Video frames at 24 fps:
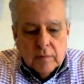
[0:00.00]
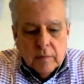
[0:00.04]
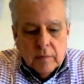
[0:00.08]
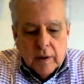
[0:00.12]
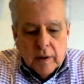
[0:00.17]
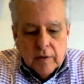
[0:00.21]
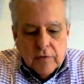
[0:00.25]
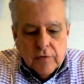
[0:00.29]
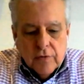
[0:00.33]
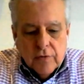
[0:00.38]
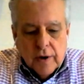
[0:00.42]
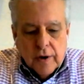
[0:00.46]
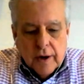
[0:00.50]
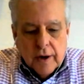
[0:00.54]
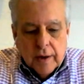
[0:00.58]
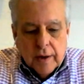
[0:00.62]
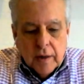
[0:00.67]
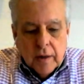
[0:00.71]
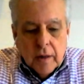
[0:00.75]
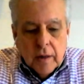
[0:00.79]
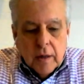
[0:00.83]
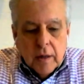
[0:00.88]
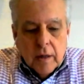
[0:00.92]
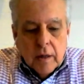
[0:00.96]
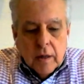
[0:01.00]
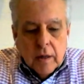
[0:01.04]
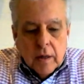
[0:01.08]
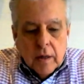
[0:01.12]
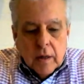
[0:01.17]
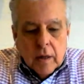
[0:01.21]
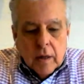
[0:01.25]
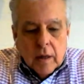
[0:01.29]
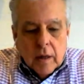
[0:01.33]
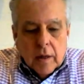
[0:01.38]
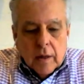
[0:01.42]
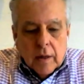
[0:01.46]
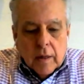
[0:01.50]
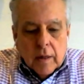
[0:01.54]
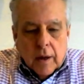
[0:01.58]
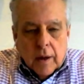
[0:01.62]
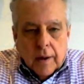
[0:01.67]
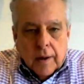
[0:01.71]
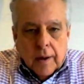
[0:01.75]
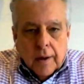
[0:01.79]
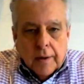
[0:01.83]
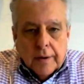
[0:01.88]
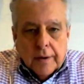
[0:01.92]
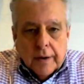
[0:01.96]
by TREC.
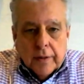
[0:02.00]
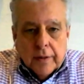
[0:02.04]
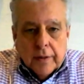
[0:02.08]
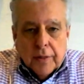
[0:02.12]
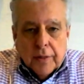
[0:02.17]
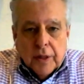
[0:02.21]
Another